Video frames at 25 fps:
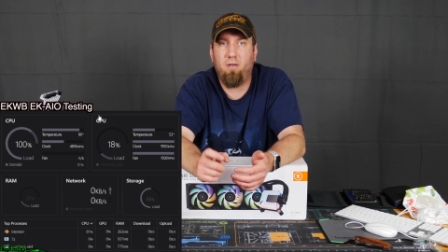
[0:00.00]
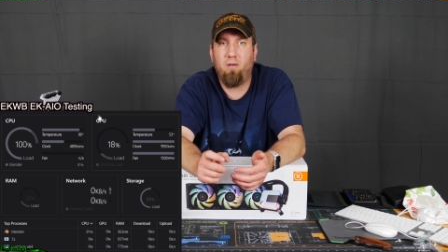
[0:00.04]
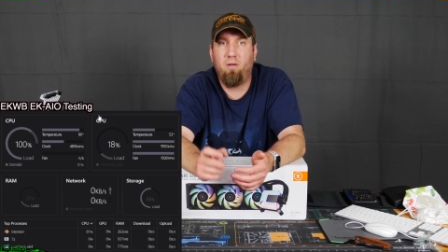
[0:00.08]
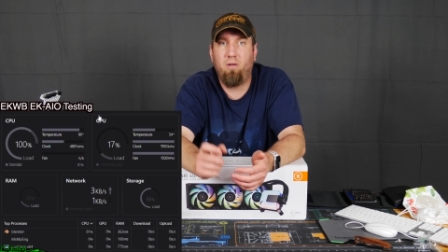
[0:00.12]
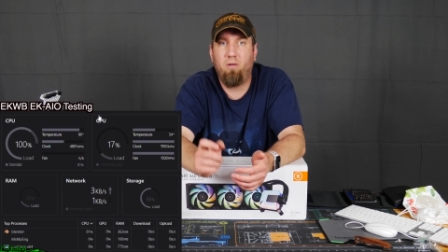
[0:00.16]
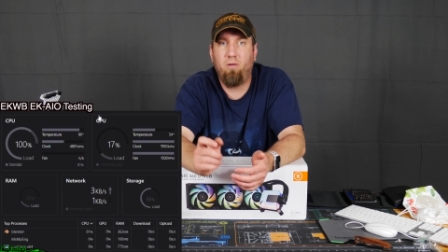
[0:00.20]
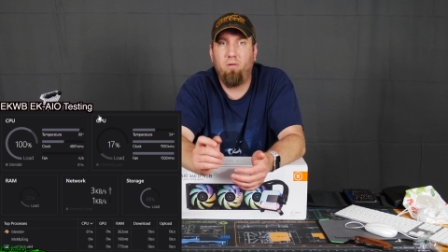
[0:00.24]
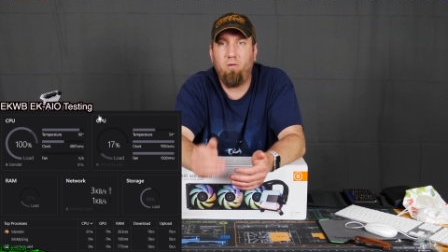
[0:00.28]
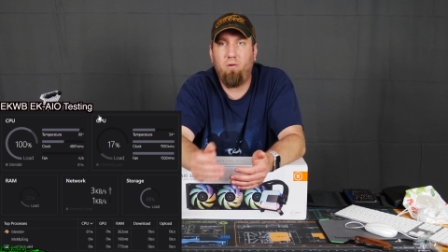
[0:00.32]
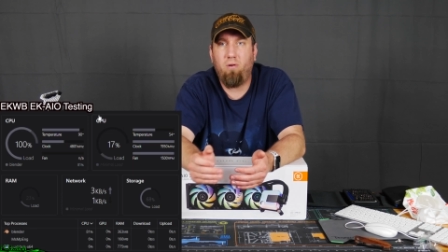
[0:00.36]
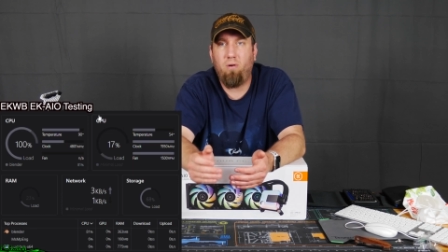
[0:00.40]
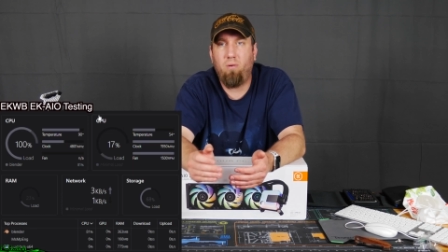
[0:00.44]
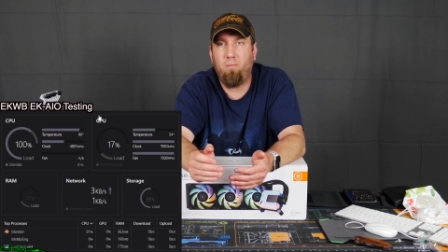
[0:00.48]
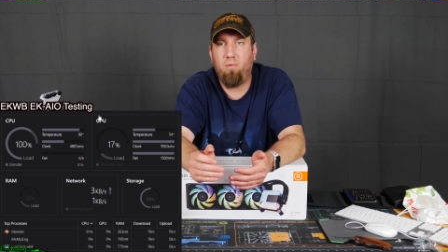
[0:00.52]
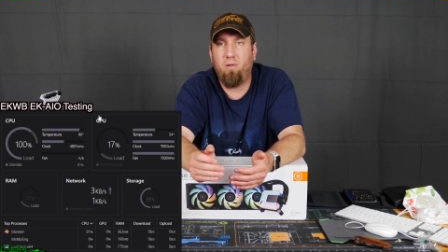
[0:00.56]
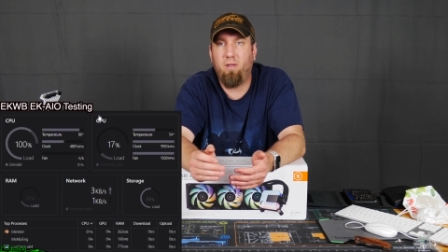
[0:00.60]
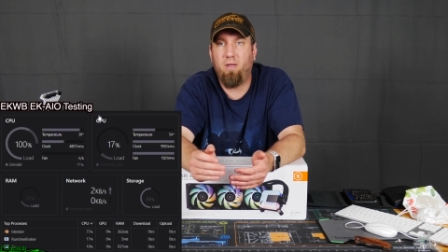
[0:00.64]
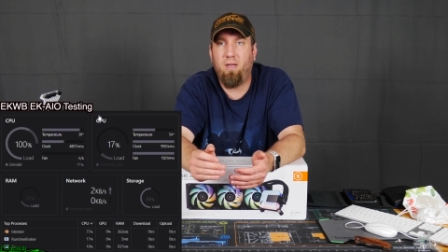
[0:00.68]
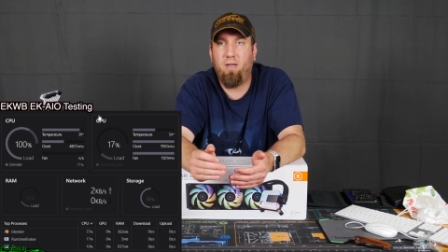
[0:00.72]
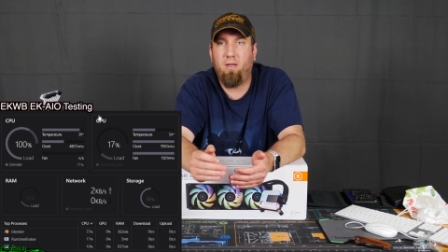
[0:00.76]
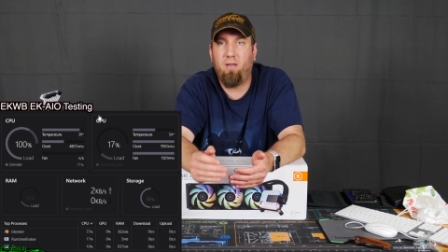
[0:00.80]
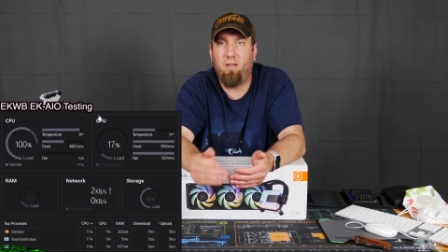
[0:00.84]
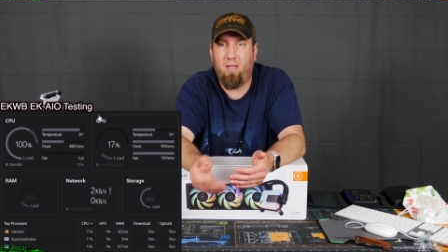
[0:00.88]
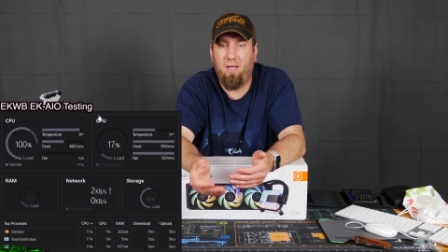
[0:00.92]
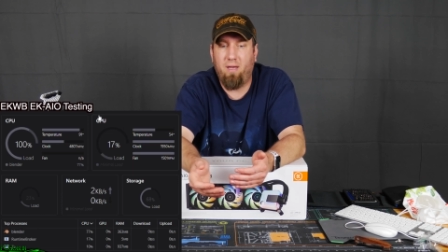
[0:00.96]

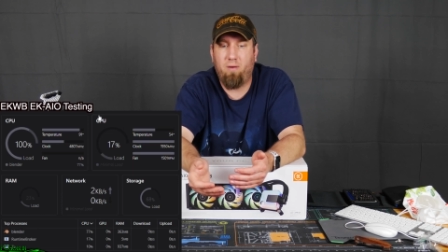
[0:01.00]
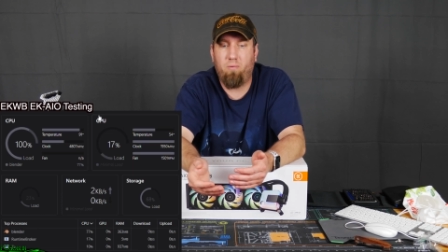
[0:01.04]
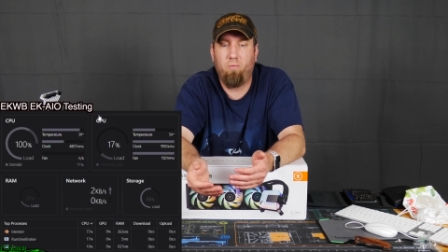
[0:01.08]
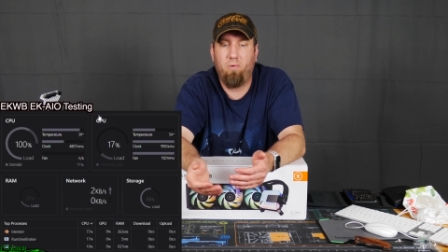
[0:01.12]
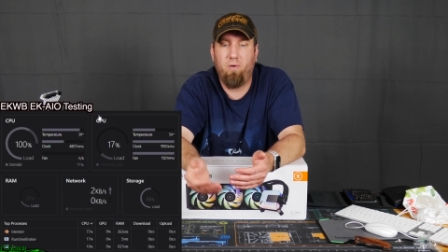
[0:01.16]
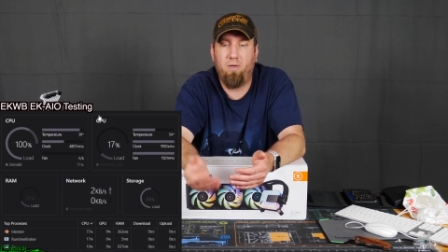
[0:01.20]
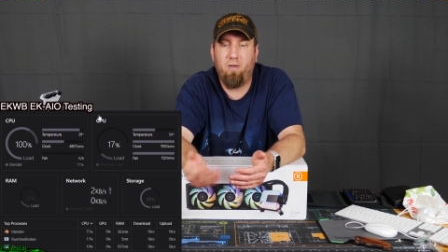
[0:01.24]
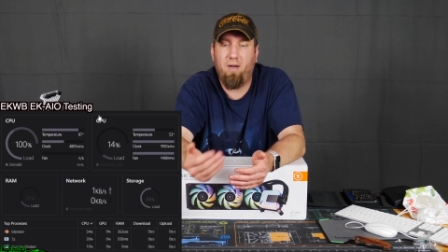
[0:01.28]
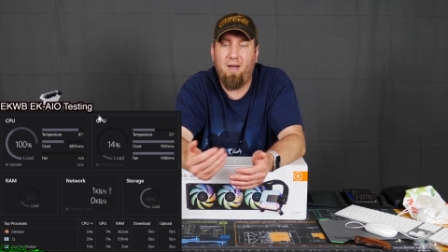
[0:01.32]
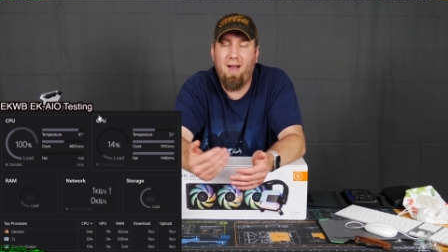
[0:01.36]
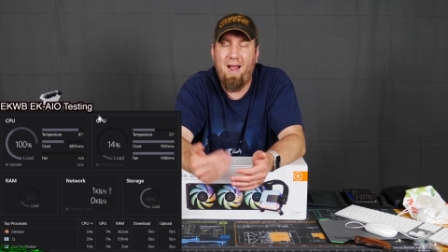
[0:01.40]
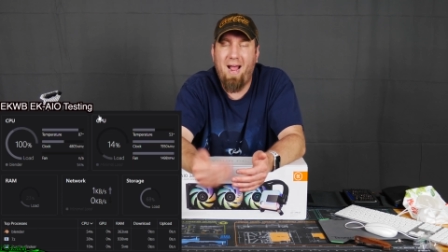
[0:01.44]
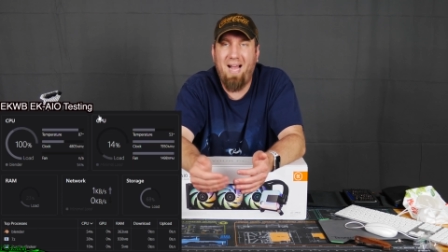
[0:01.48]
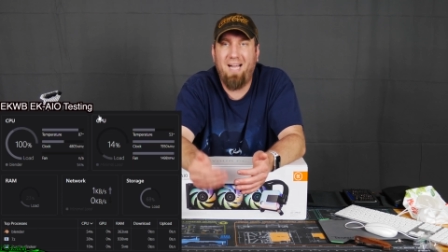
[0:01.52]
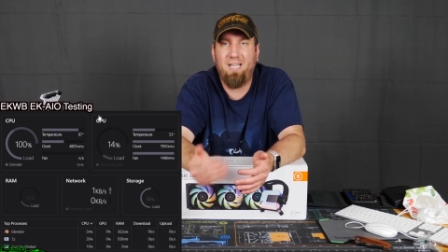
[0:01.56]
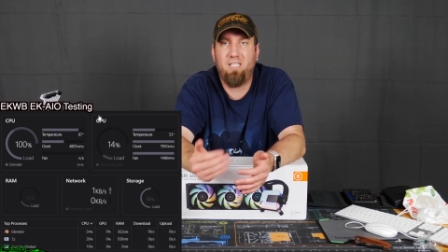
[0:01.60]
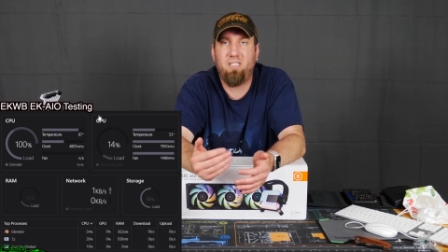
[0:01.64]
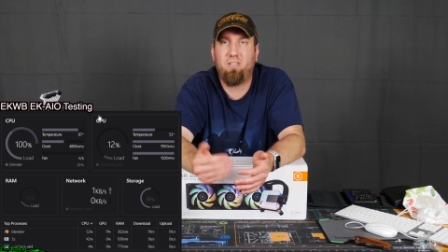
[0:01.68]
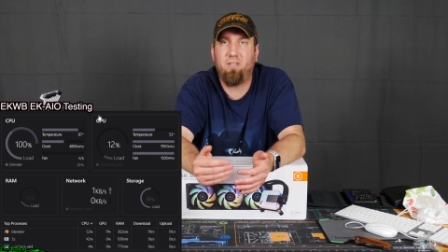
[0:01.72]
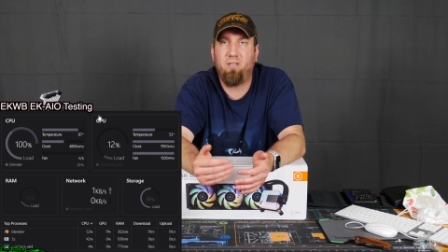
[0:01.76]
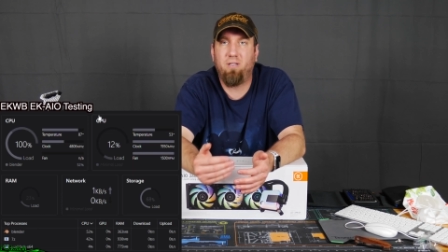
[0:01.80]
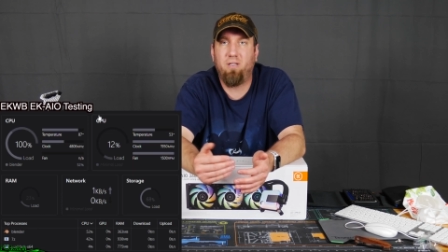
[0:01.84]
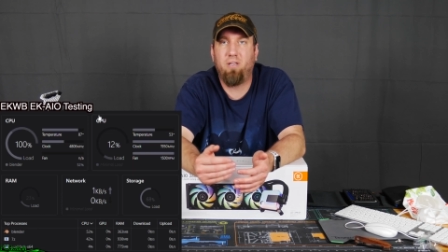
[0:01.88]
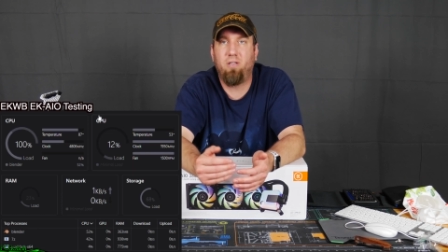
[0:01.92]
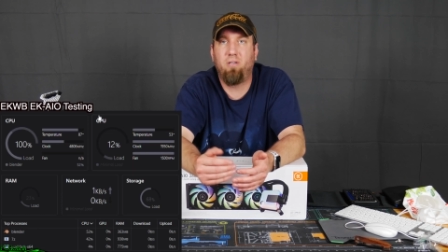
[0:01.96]
normally, like when you're
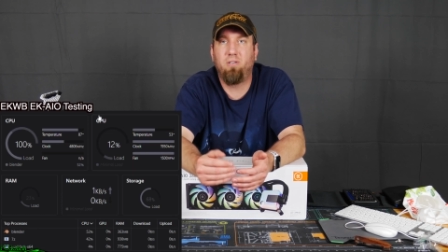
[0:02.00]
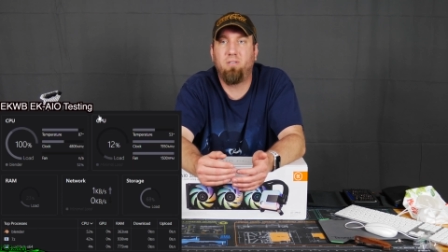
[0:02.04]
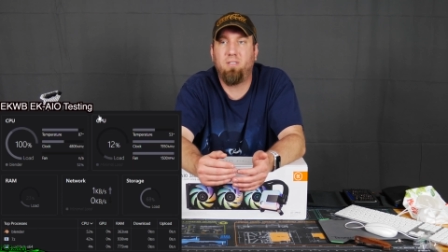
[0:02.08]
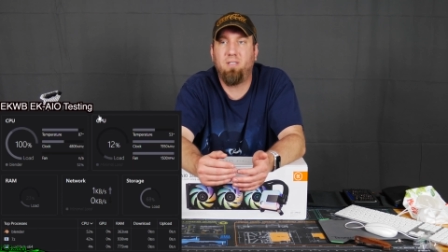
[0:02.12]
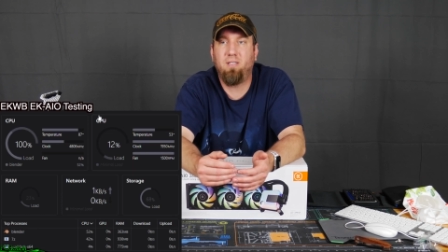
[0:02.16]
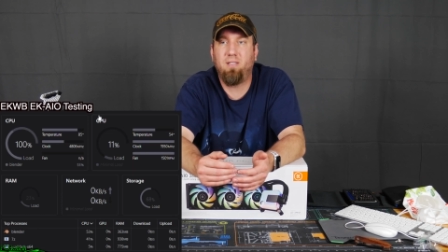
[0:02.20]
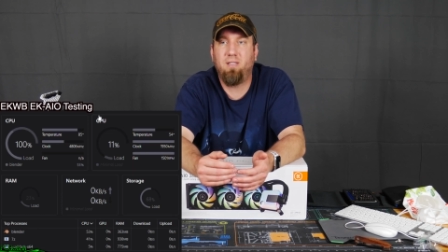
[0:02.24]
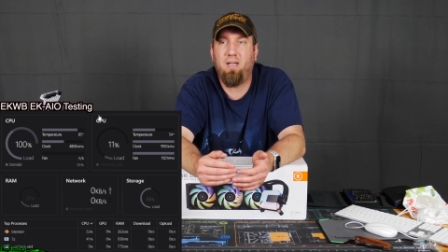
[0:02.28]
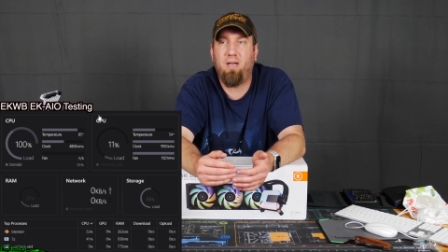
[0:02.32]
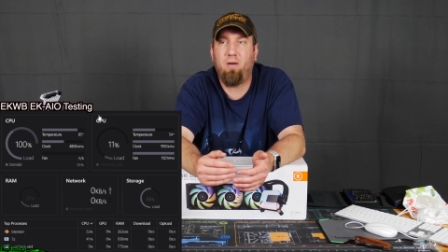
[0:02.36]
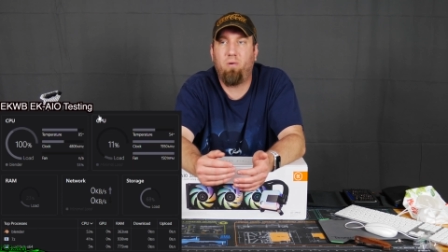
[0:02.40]
actually using that